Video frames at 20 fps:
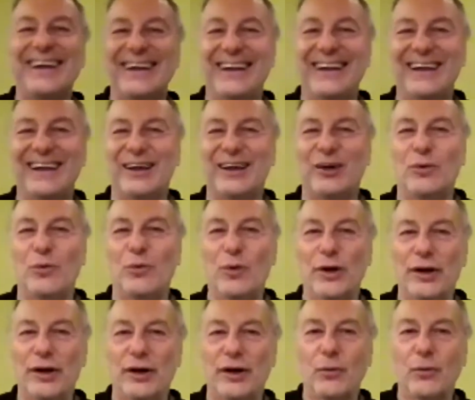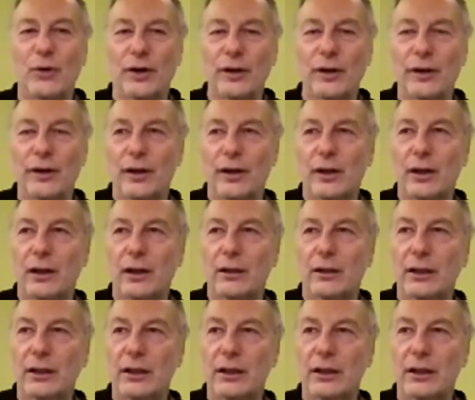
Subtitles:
where the